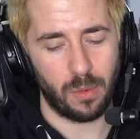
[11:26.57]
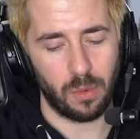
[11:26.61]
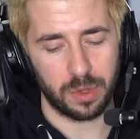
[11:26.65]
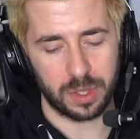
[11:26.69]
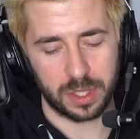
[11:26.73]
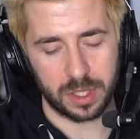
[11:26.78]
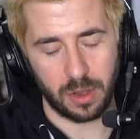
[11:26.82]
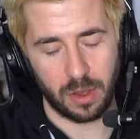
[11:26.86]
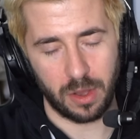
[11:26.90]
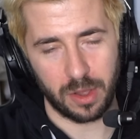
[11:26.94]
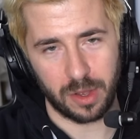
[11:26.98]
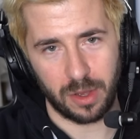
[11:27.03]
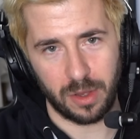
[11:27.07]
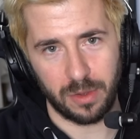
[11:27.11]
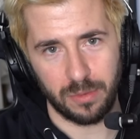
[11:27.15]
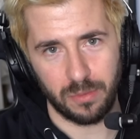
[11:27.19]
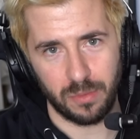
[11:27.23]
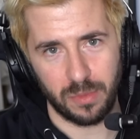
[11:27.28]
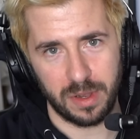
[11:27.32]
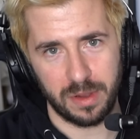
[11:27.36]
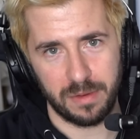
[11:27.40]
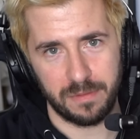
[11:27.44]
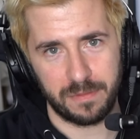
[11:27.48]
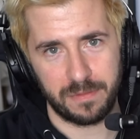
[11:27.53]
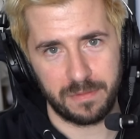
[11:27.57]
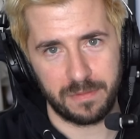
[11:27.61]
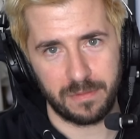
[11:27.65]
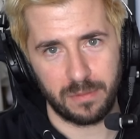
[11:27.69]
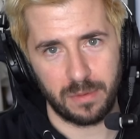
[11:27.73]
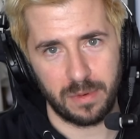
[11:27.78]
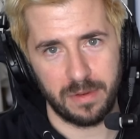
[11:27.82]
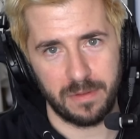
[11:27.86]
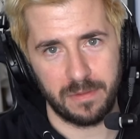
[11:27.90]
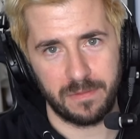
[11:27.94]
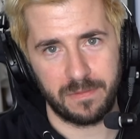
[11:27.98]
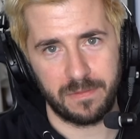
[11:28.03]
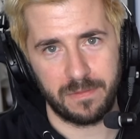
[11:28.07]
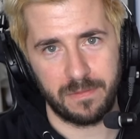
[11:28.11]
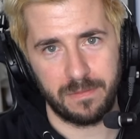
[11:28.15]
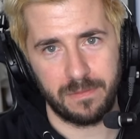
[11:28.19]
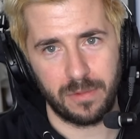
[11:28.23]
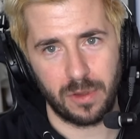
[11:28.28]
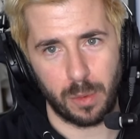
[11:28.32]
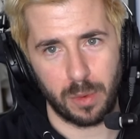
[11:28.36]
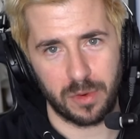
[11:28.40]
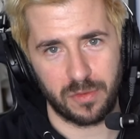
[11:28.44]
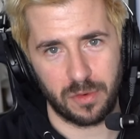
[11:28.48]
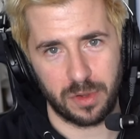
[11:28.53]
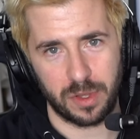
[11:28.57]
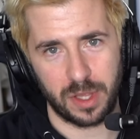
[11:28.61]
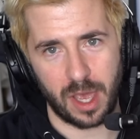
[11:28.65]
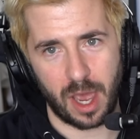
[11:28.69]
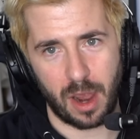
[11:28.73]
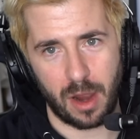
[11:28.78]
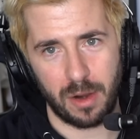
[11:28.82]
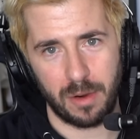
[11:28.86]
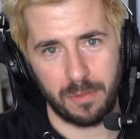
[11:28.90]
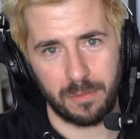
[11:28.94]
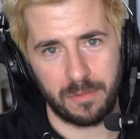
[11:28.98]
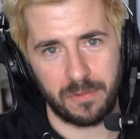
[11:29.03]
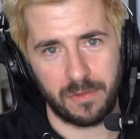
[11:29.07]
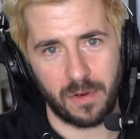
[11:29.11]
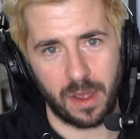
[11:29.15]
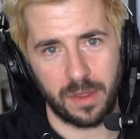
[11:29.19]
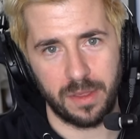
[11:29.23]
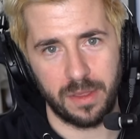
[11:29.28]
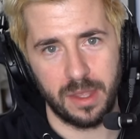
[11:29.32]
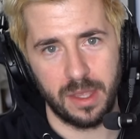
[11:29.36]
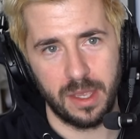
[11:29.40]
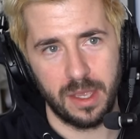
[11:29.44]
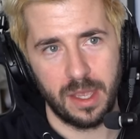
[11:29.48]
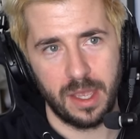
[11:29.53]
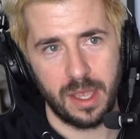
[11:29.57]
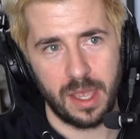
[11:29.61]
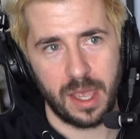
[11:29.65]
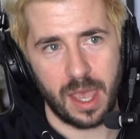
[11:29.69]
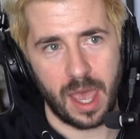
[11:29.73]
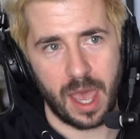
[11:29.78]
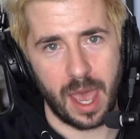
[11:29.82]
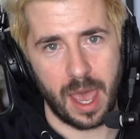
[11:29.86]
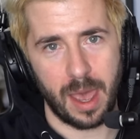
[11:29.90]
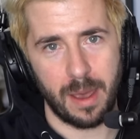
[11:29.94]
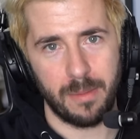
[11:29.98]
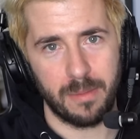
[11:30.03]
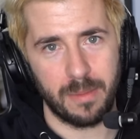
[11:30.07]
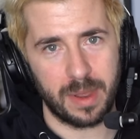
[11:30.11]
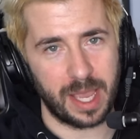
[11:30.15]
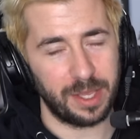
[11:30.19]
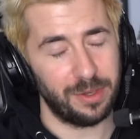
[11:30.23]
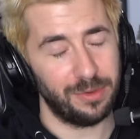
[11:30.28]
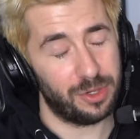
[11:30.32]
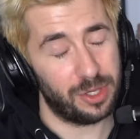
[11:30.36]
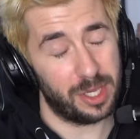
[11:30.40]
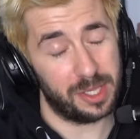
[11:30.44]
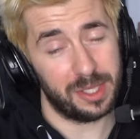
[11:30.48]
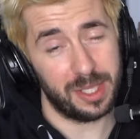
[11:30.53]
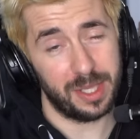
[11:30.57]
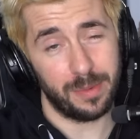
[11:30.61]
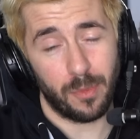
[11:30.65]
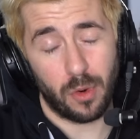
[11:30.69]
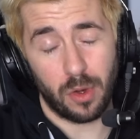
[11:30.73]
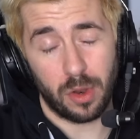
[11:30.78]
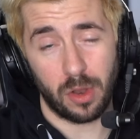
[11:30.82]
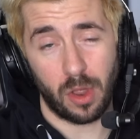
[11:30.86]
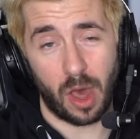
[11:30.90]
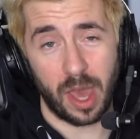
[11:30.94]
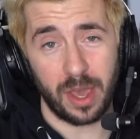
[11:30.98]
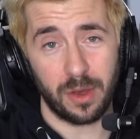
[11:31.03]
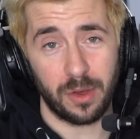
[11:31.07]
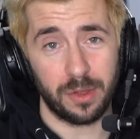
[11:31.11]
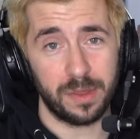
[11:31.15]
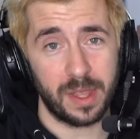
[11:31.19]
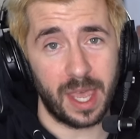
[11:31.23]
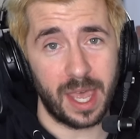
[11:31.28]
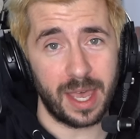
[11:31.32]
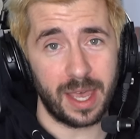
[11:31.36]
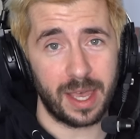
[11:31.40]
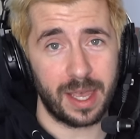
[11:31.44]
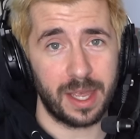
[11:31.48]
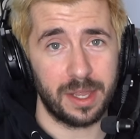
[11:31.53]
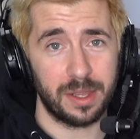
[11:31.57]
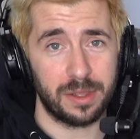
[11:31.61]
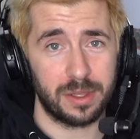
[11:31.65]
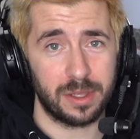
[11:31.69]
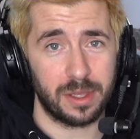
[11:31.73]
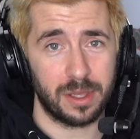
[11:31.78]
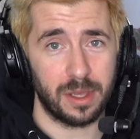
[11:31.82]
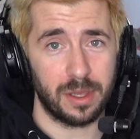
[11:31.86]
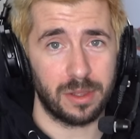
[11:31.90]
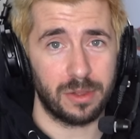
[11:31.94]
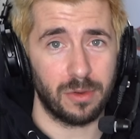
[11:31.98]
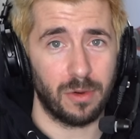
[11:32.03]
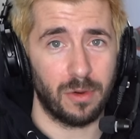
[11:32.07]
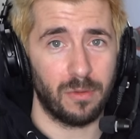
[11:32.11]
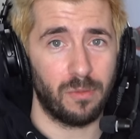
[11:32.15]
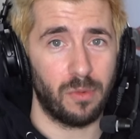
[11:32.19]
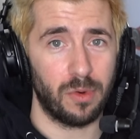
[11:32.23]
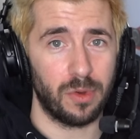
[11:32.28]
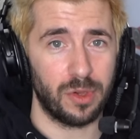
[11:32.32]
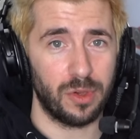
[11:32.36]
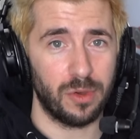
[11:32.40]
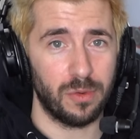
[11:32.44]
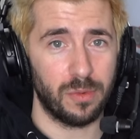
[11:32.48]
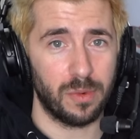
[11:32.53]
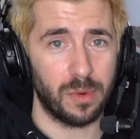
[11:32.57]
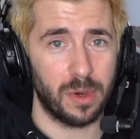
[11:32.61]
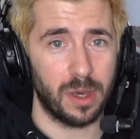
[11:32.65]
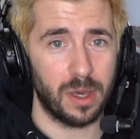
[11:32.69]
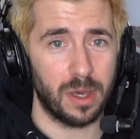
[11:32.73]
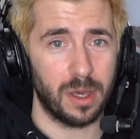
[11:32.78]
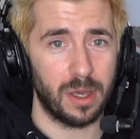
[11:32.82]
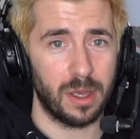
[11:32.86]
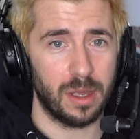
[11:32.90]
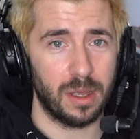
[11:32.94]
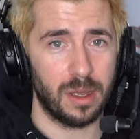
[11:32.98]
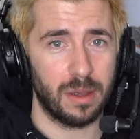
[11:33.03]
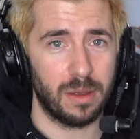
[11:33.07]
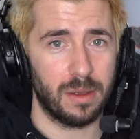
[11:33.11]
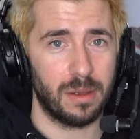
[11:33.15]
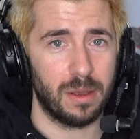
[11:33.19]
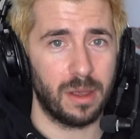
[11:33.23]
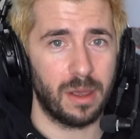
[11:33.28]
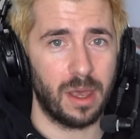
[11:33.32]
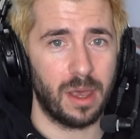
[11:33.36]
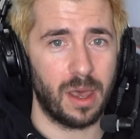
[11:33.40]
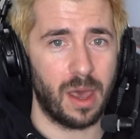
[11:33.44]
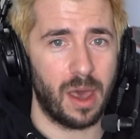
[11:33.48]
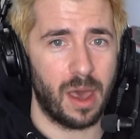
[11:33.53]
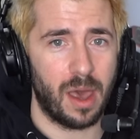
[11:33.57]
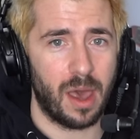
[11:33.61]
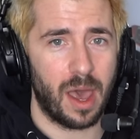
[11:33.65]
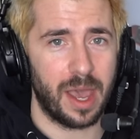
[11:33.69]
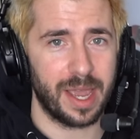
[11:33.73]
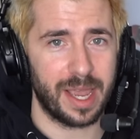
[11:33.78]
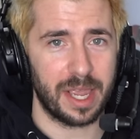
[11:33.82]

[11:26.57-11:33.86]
what's going on with, with Thomas Ronhara in front. Um, can you shed any more light on that as to sort of what you were, uh, I